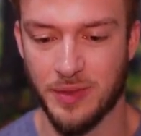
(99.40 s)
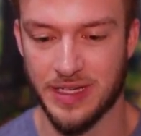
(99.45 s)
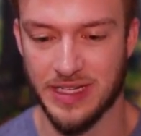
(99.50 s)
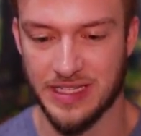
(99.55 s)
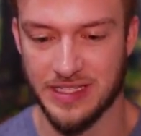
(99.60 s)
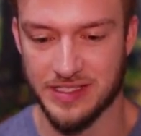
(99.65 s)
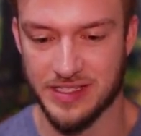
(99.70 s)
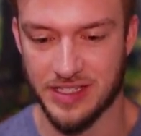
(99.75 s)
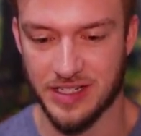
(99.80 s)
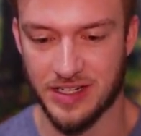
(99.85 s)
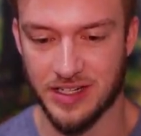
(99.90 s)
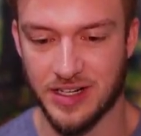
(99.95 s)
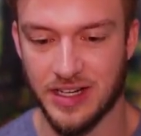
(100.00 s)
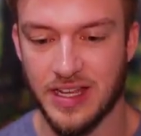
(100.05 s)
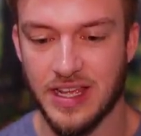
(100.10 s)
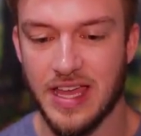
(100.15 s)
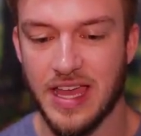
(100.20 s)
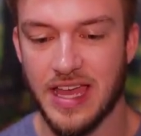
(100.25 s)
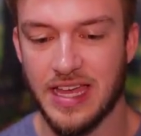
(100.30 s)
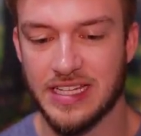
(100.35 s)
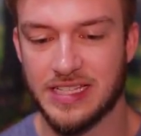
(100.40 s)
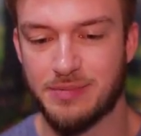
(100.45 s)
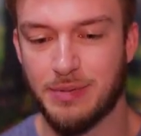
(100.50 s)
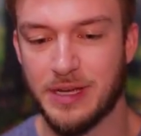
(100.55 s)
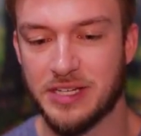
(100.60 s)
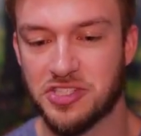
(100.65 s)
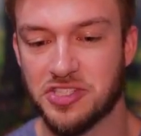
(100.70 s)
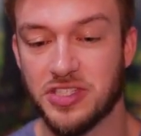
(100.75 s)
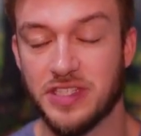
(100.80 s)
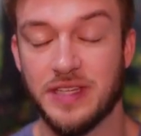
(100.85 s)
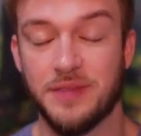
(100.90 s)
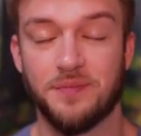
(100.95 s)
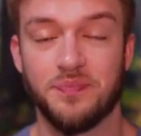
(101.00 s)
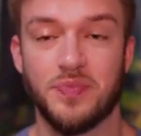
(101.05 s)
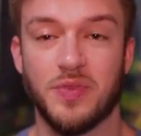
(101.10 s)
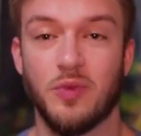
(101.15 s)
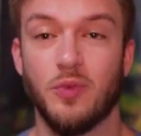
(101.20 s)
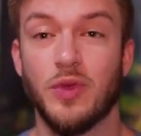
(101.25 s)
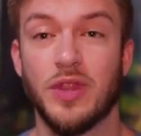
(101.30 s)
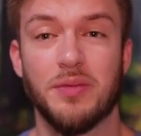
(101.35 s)
easier. Especially
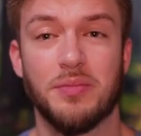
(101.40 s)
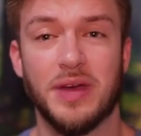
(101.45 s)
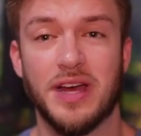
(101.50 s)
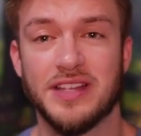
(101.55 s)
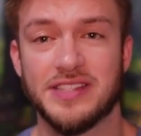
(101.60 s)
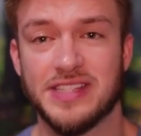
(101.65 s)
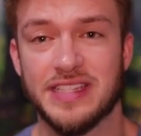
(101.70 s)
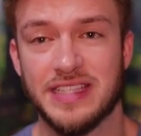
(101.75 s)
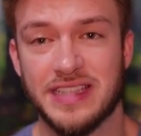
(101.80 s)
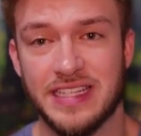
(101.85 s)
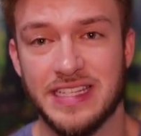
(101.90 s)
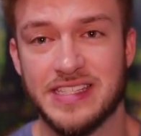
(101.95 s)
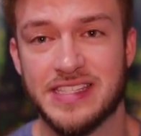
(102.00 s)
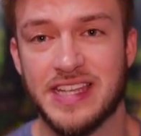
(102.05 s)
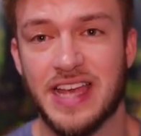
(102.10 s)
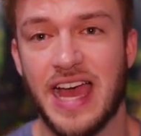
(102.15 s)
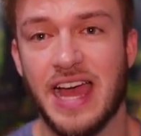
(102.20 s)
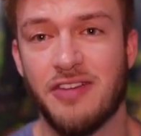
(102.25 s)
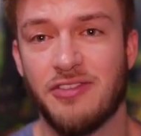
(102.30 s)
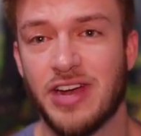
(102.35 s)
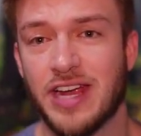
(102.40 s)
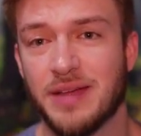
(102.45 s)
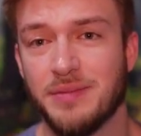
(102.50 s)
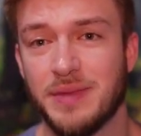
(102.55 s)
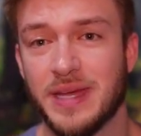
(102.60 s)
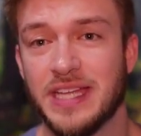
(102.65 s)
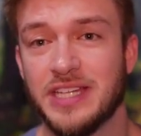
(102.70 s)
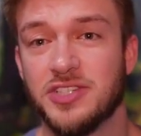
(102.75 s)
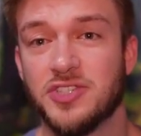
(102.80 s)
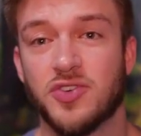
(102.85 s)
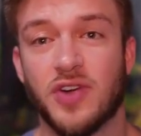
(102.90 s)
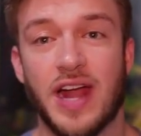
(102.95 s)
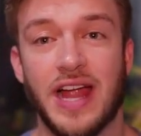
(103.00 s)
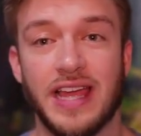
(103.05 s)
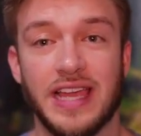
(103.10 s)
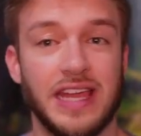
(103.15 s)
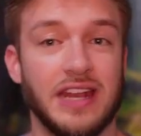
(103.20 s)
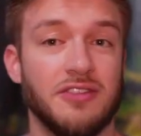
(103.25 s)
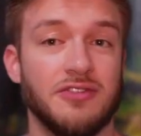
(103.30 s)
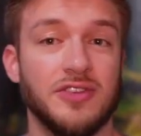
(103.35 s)
with a boss like this, I recommend trying
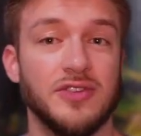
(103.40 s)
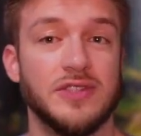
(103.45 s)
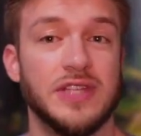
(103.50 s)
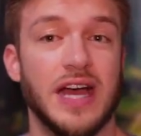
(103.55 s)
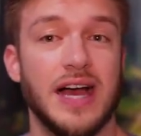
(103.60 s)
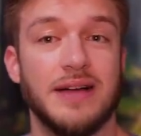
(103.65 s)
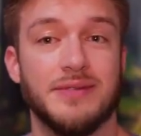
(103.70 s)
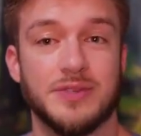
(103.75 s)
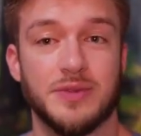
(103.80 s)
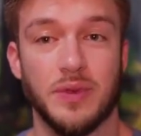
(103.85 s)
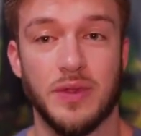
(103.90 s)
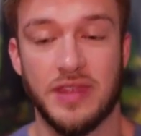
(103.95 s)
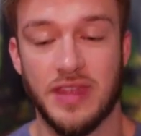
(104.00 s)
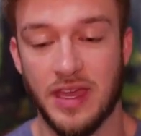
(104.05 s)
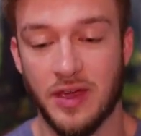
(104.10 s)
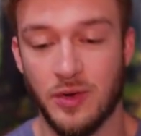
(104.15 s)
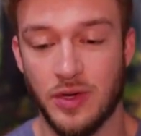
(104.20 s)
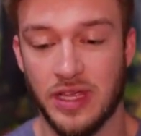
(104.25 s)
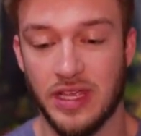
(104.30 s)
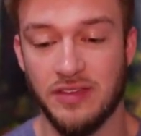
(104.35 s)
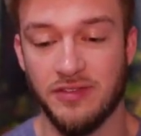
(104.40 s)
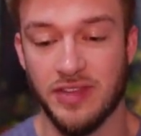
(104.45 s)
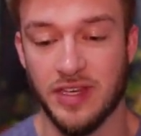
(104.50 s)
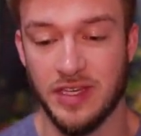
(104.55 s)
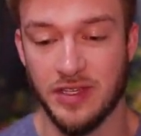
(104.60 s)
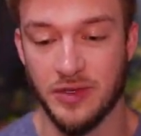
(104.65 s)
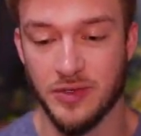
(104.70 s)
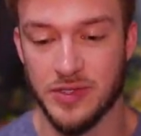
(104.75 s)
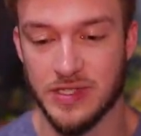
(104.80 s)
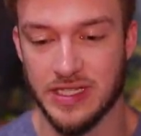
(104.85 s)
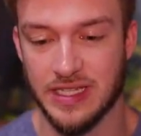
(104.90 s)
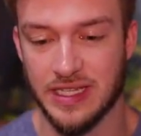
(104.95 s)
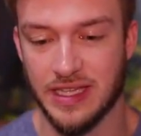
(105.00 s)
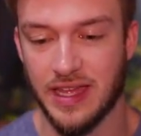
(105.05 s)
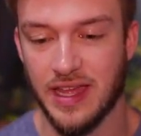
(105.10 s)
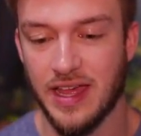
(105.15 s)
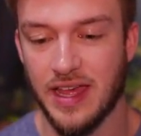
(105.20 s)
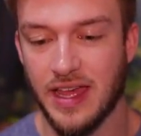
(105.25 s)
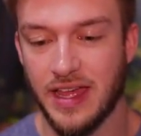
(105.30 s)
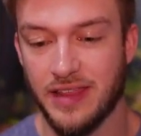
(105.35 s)
it a few times without even using
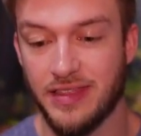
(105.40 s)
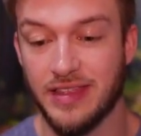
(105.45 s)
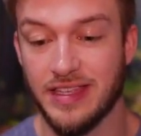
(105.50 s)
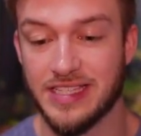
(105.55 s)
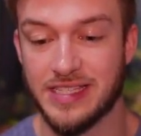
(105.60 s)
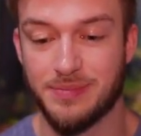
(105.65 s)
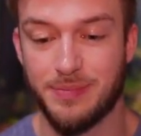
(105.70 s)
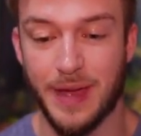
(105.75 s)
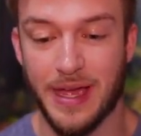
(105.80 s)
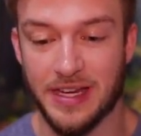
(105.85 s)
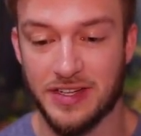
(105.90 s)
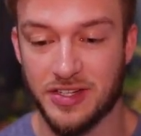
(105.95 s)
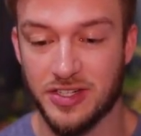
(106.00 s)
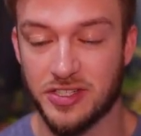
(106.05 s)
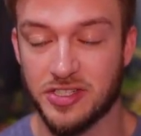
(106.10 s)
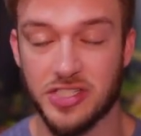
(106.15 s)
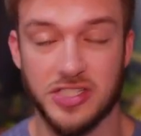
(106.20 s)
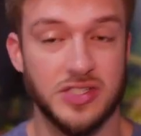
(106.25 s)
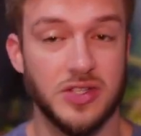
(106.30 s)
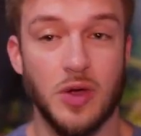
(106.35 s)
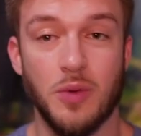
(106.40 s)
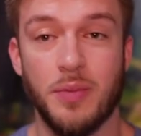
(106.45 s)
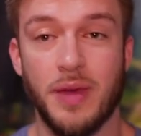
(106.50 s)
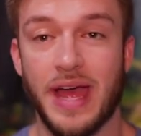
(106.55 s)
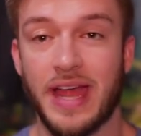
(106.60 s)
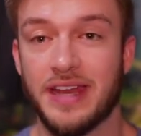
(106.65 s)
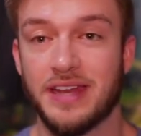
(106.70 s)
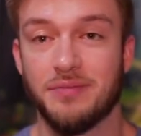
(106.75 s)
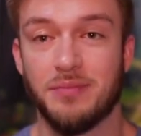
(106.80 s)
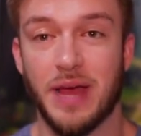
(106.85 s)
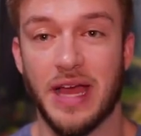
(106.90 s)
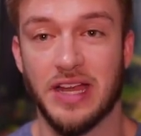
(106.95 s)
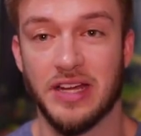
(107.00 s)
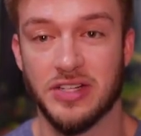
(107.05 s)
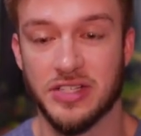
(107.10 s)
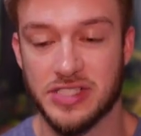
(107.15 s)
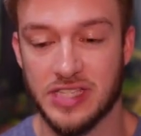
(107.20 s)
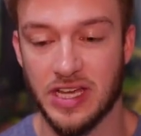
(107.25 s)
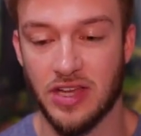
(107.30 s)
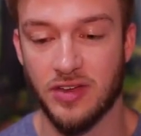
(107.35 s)
the Spectre. Just go at it by
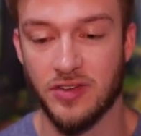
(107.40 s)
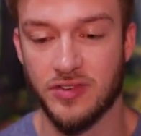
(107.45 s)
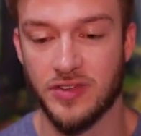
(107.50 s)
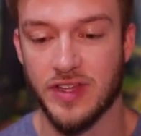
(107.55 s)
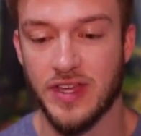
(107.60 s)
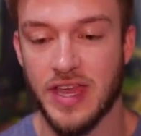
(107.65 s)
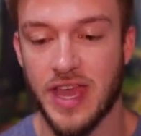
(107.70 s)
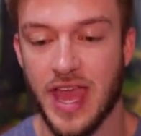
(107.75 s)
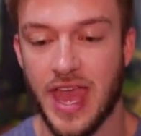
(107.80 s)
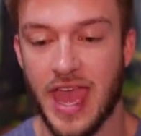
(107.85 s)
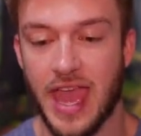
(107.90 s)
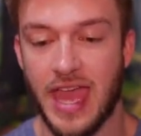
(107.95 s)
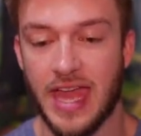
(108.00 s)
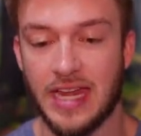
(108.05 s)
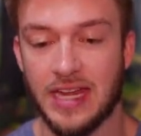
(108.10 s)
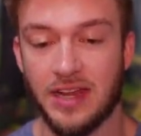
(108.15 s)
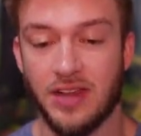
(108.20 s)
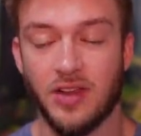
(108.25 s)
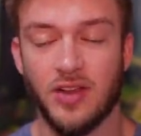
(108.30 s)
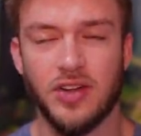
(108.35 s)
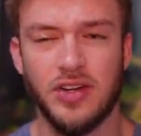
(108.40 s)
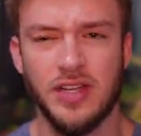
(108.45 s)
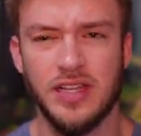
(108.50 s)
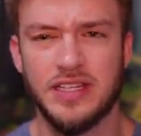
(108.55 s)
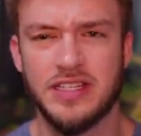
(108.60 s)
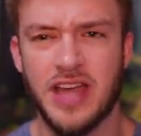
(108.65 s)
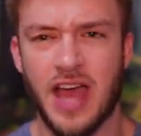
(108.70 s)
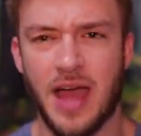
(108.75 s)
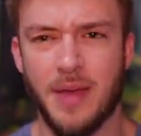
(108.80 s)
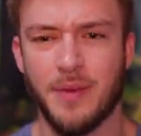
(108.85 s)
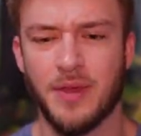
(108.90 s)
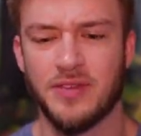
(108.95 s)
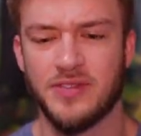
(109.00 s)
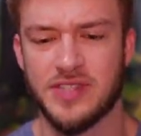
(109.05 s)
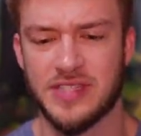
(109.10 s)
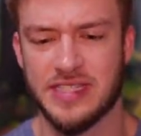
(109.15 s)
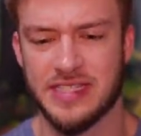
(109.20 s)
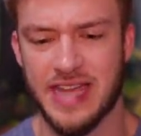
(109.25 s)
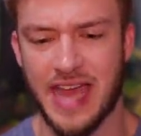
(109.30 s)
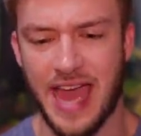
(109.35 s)
yourself and learn the timing of his
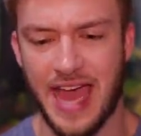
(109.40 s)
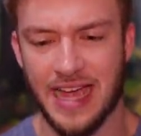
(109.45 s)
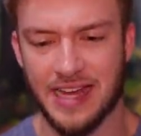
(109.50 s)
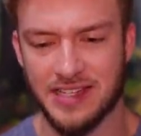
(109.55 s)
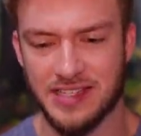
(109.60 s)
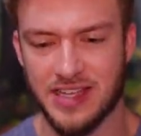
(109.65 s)
attacks.